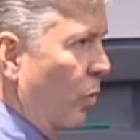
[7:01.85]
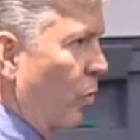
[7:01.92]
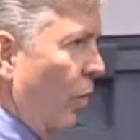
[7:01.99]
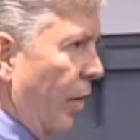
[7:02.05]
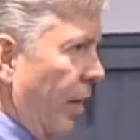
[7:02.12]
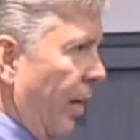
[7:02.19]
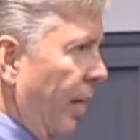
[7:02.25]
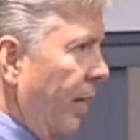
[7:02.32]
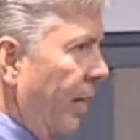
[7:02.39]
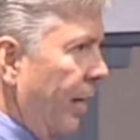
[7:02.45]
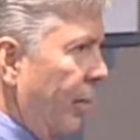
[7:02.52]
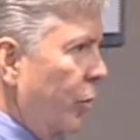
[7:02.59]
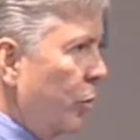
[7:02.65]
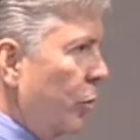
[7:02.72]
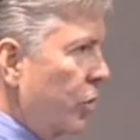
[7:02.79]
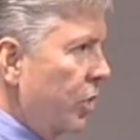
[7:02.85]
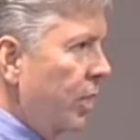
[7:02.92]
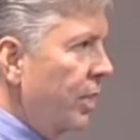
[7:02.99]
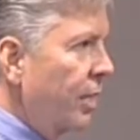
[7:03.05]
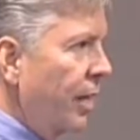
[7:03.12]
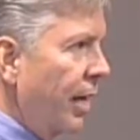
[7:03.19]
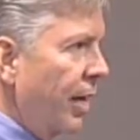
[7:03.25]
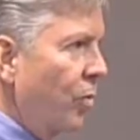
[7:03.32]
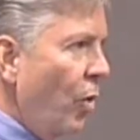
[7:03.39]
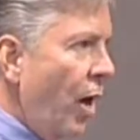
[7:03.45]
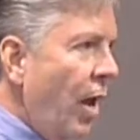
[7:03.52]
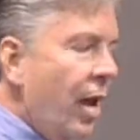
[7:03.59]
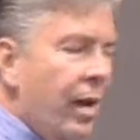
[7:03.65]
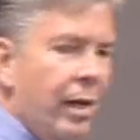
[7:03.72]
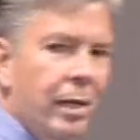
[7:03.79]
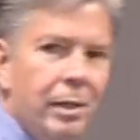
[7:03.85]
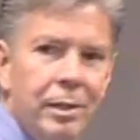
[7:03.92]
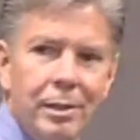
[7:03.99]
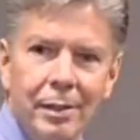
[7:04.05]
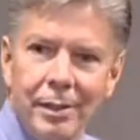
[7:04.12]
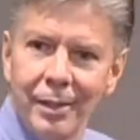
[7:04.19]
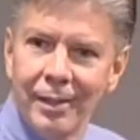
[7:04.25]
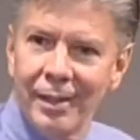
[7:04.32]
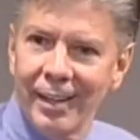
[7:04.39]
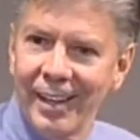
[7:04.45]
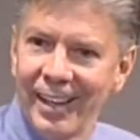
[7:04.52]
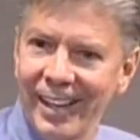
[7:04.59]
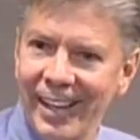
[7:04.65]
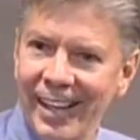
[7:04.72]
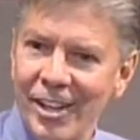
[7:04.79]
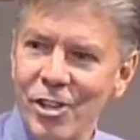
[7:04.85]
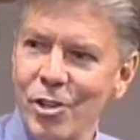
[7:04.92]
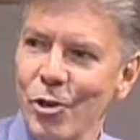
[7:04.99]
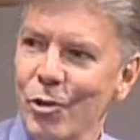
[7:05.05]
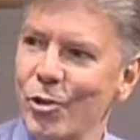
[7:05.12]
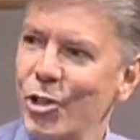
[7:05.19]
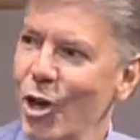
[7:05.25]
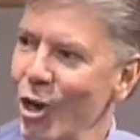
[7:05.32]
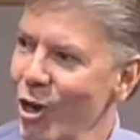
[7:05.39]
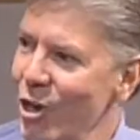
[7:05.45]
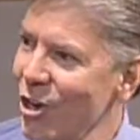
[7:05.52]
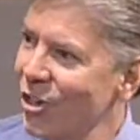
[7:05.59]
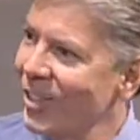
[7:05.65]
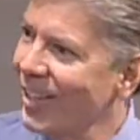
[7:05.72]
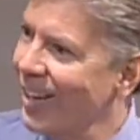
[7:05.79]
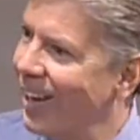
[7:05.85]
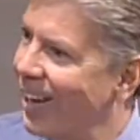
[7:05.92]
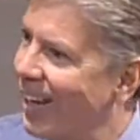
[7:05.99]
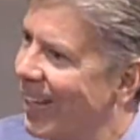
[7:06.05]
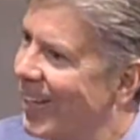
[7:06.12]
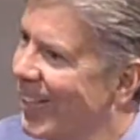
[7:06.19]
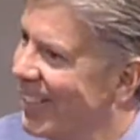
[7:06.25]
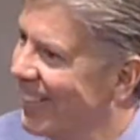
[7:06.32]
way and you see gay way and you turn gay.